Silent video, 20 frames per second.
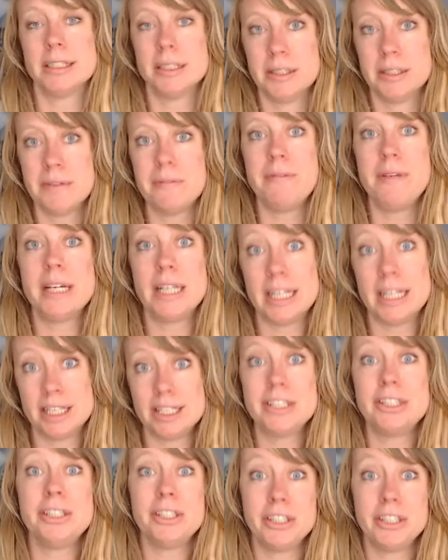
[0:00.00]
Feel it.
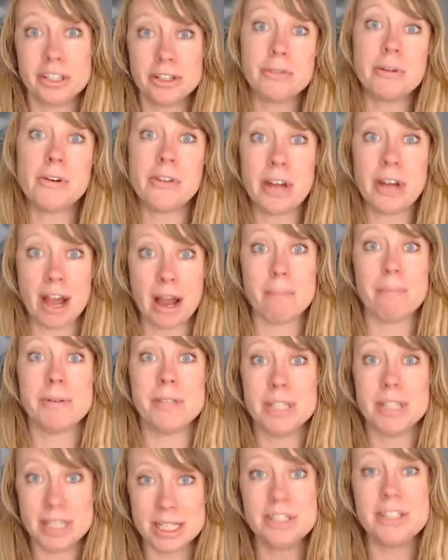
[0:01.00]
You're grown up.
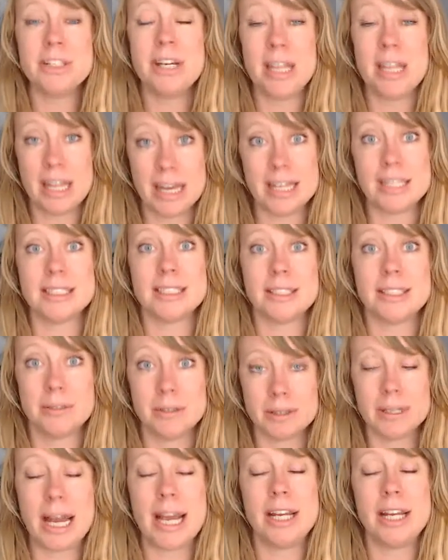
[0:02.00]
You can do this.
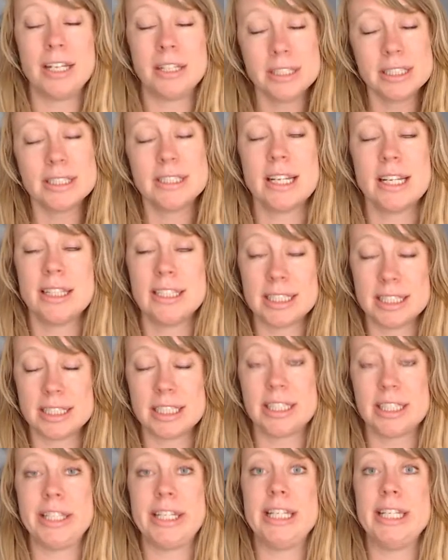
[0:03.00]
I know it's not
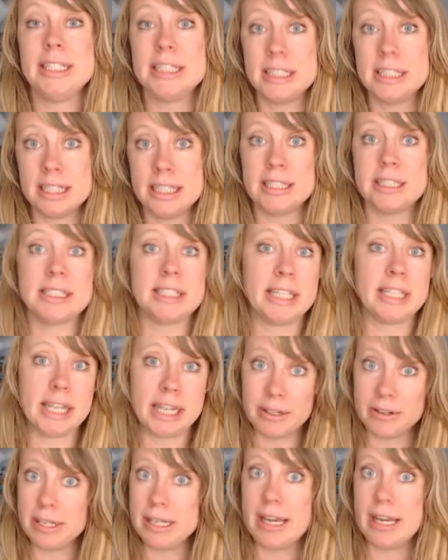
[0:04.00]
necessarily easy and it's
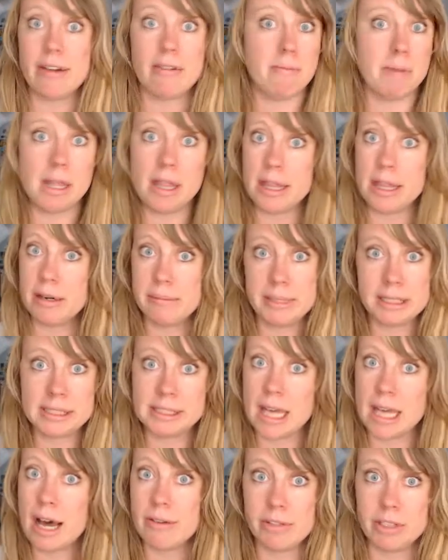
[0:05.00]
scary. I've been there
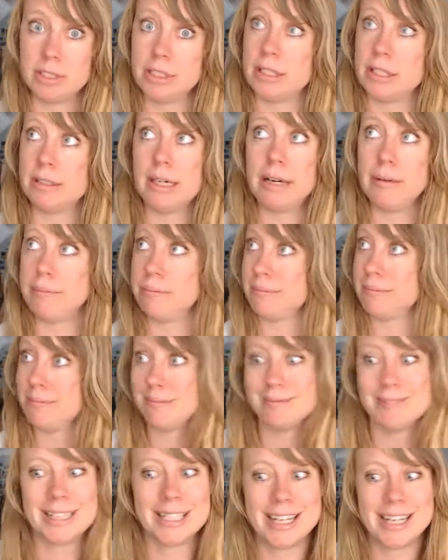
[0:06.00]
myself. I'm
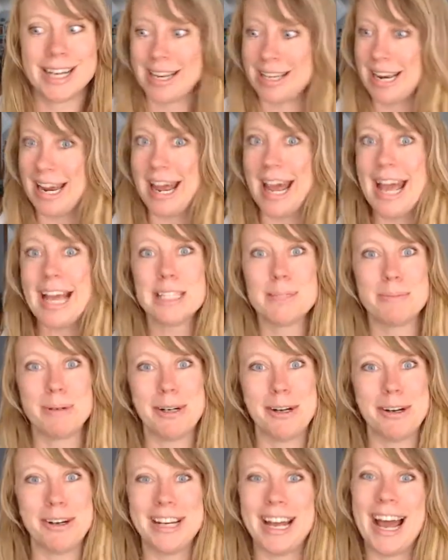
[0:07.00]

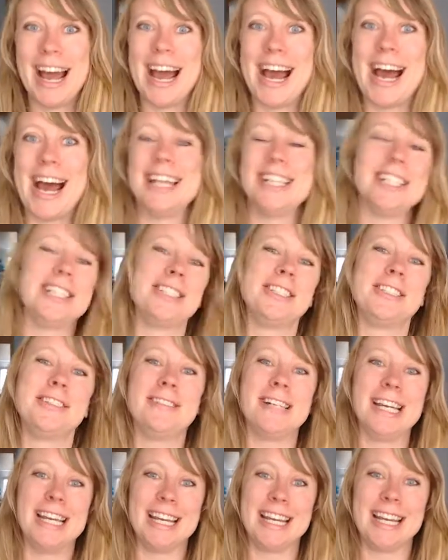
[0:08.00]
expert at
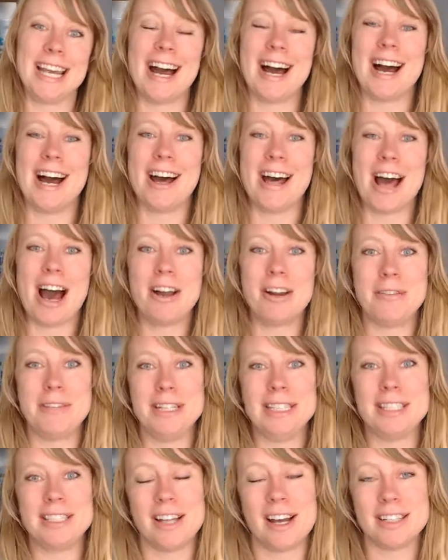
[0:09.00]
doing all of
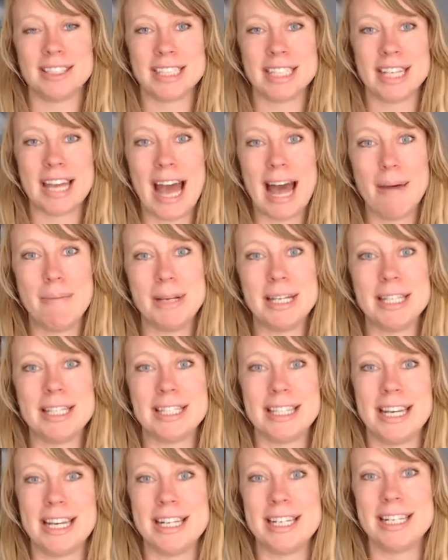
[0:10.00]
these toxic habits
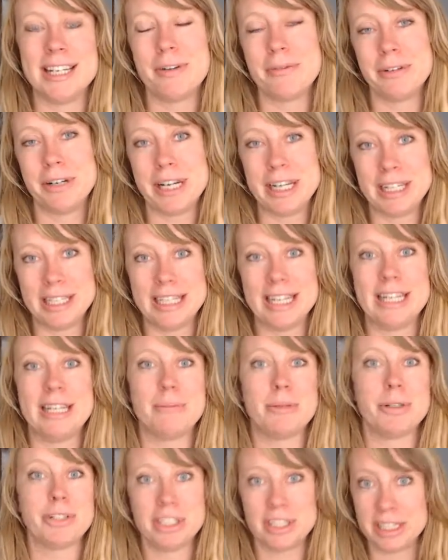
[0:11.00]
and overeating and
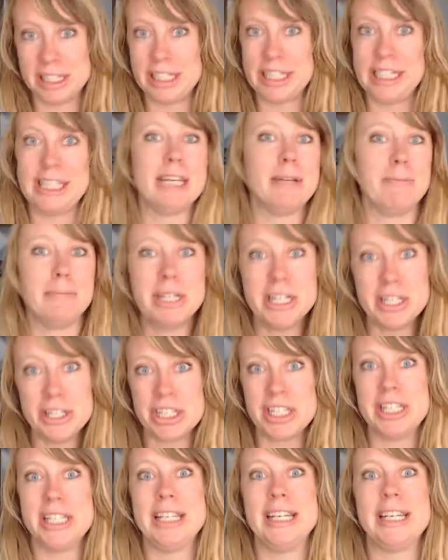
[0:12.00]
emotional eating and binge
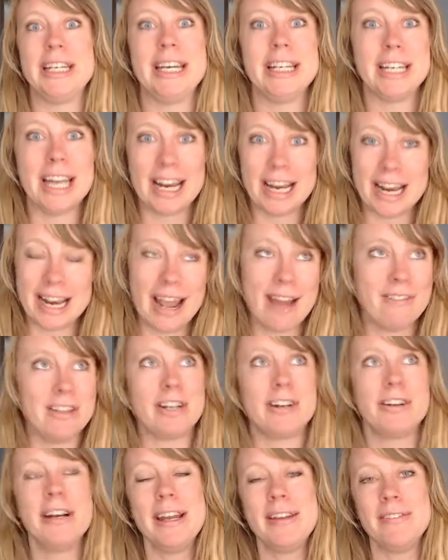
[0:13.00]
eating and having
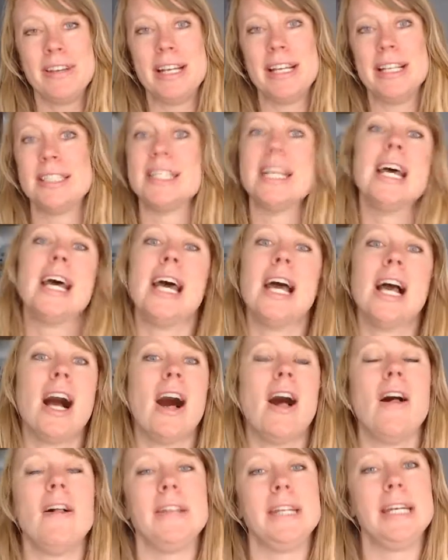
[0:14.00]
cravings
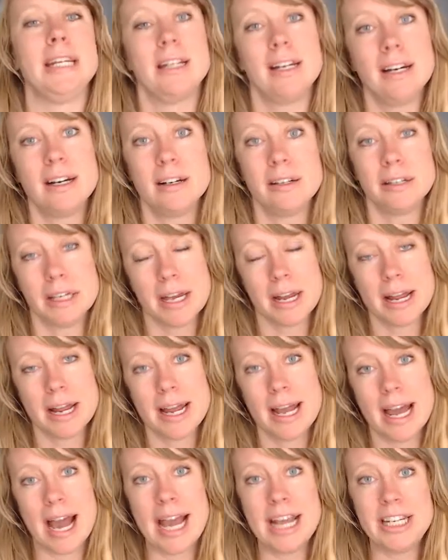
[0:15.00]
all day long.
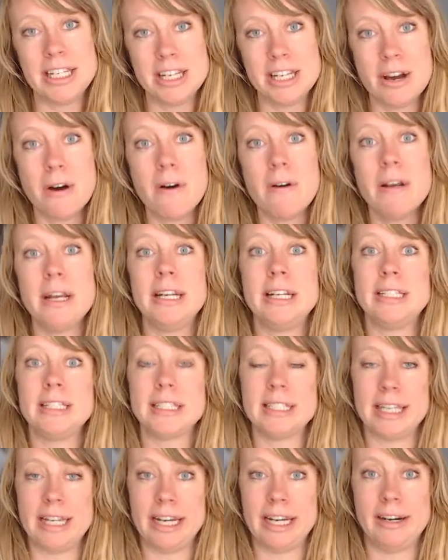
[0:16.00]
I know it is
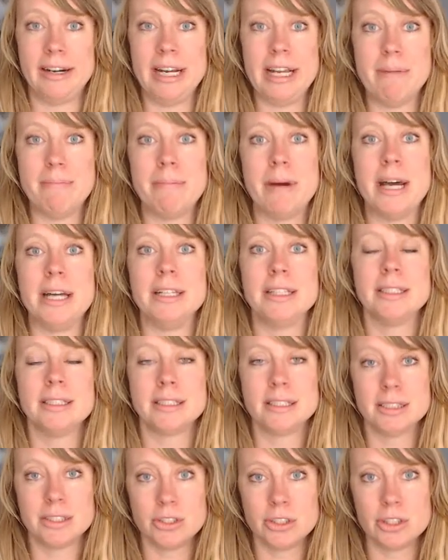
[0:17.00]
scary, but
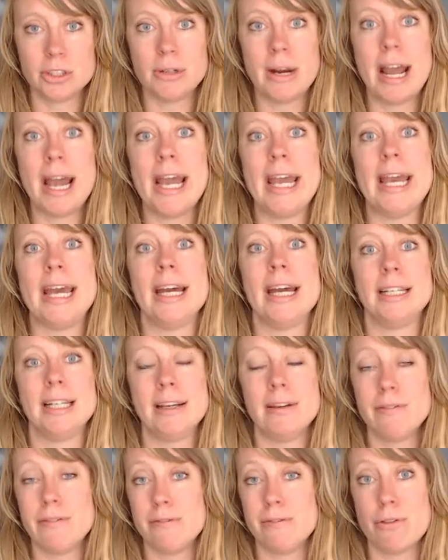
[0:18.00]
try it.
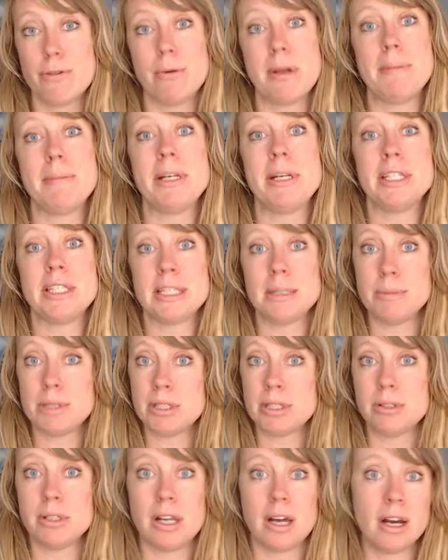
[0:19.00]
If 3 minutes seems
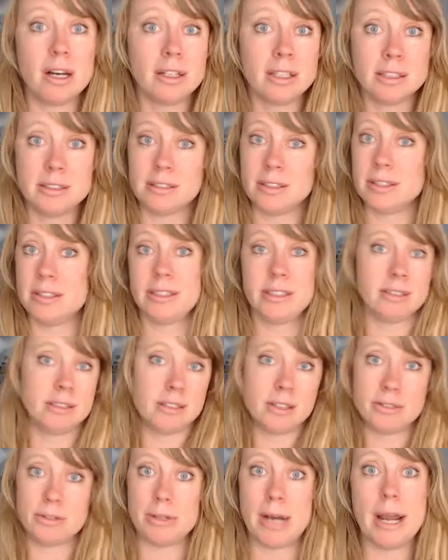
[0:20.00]
too long,
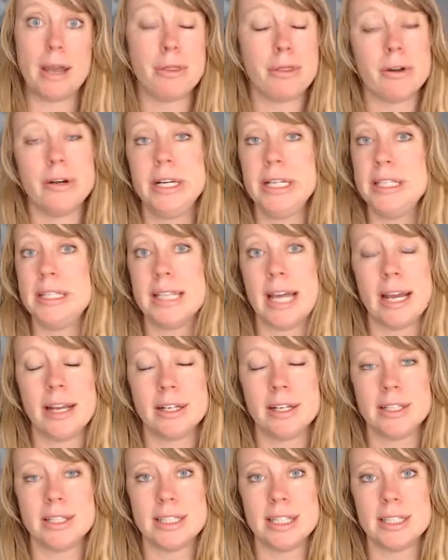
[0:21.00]
try 30
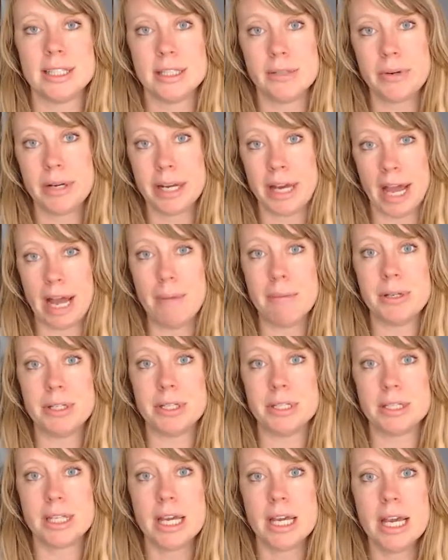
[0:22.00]
seconds and see what
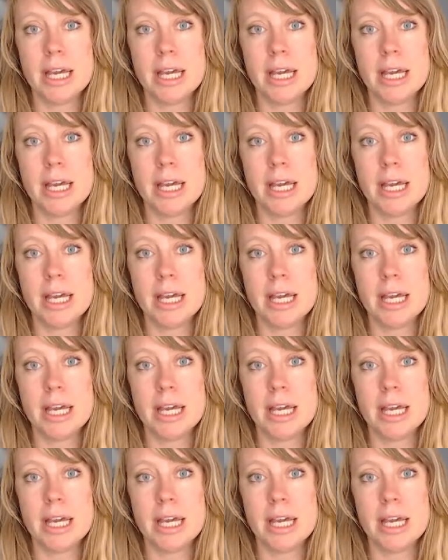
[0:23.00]
happens.